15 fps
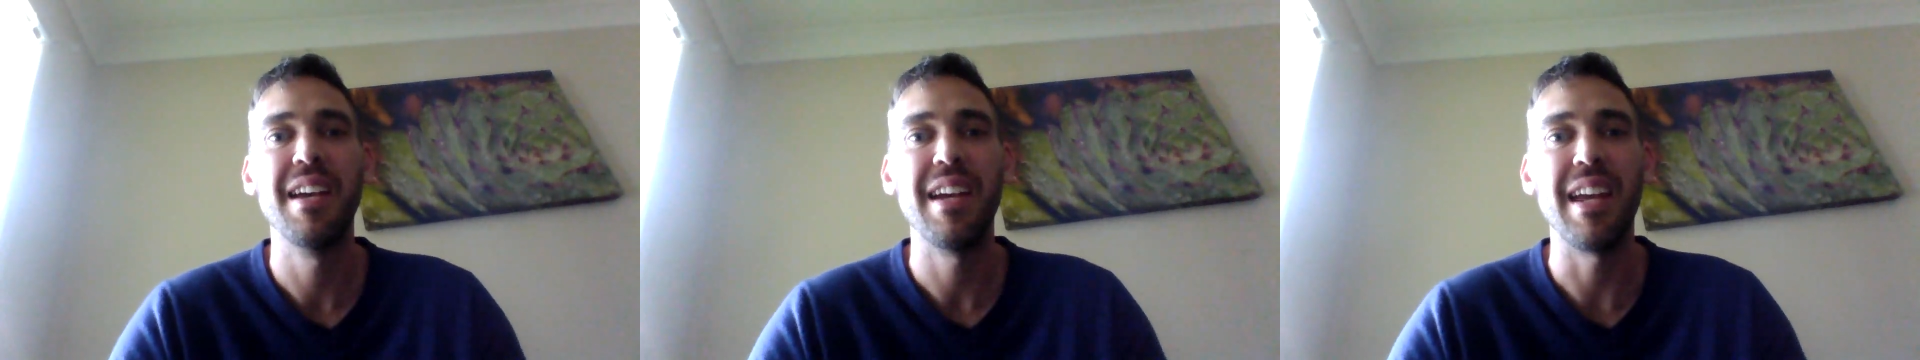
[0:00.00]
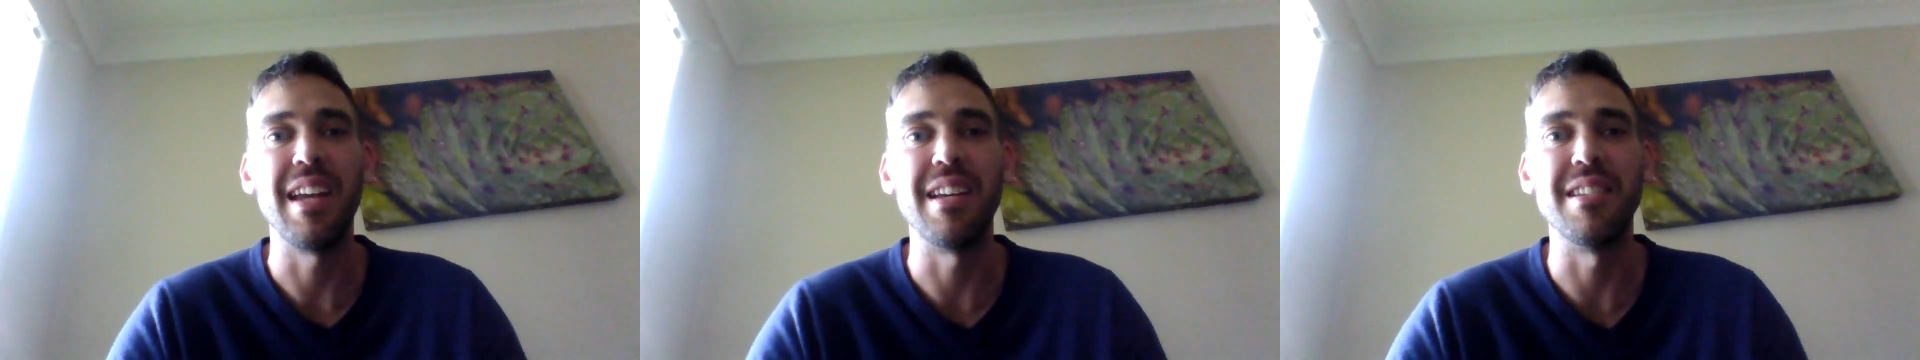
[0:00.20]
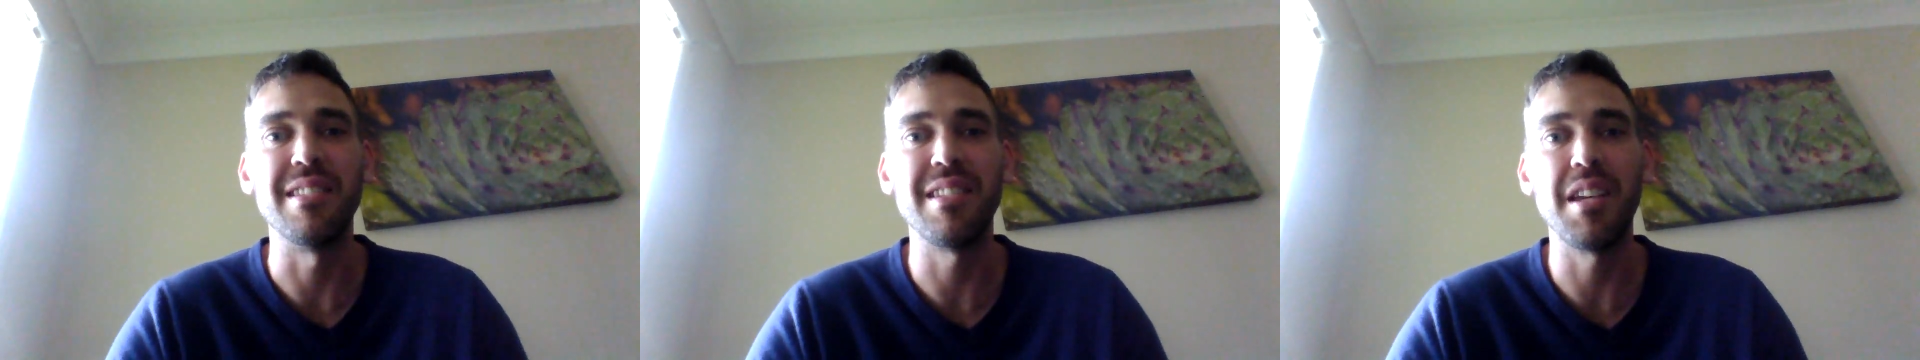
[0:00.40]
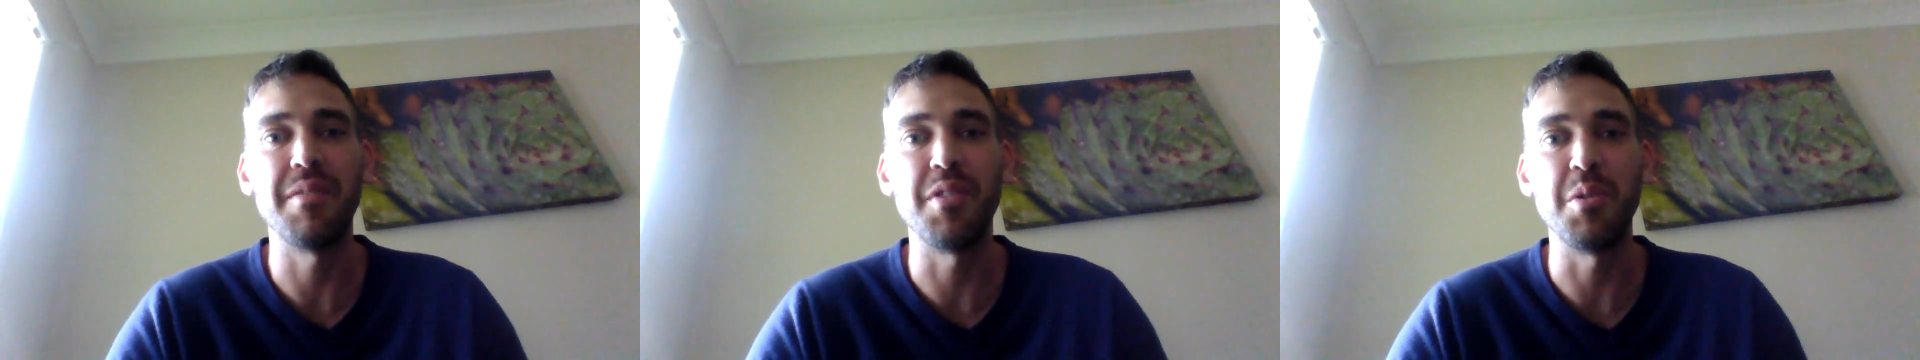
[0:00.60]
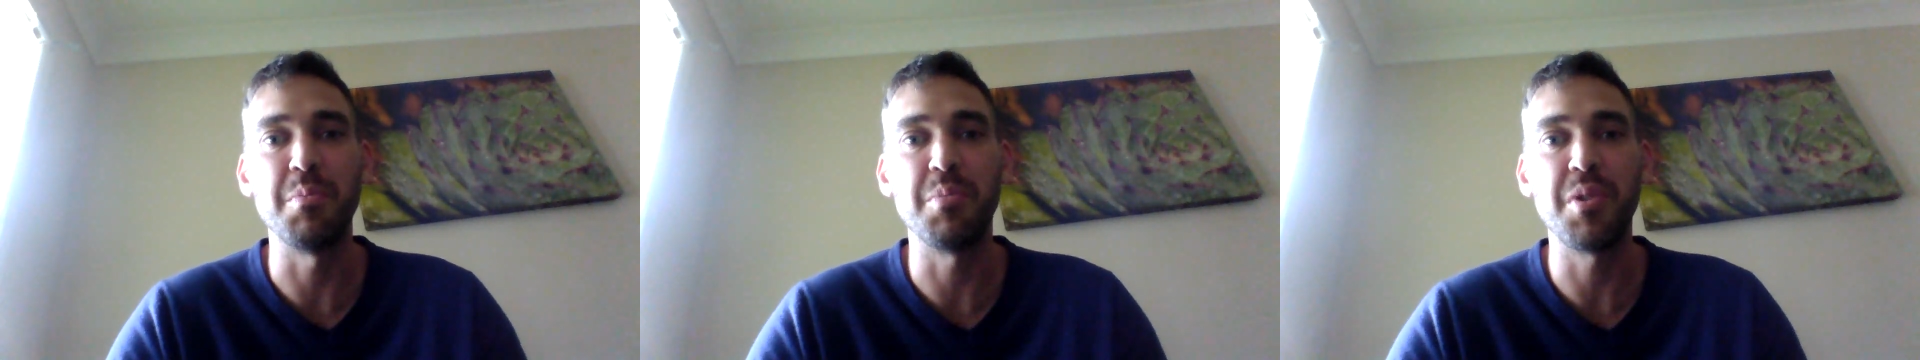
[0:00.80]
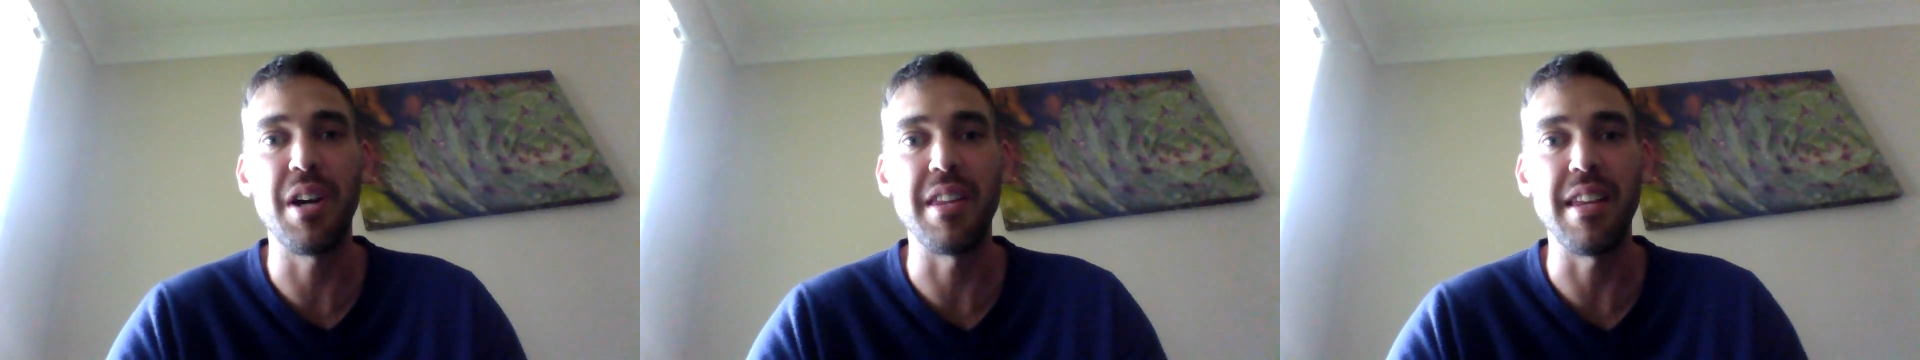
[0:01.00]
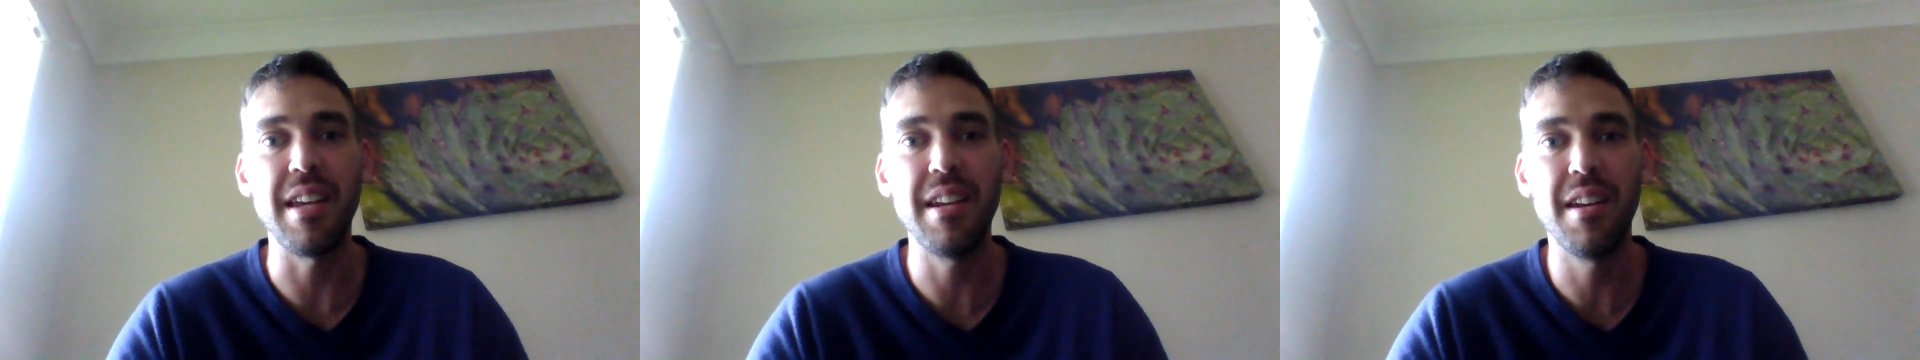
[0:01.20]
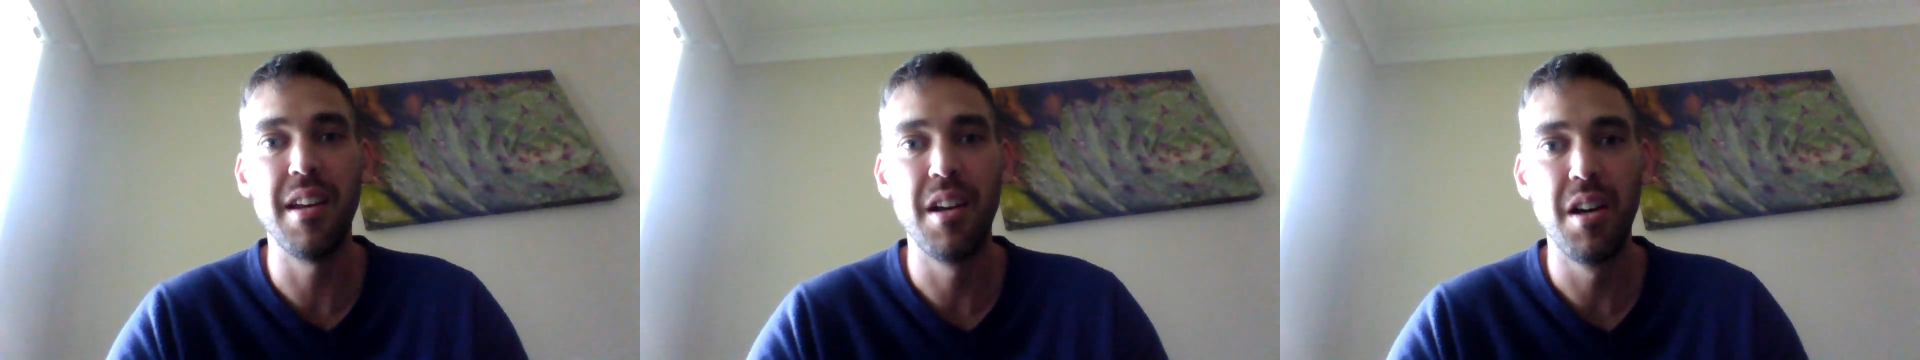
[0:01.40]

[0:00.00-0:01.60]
is if you breathe in,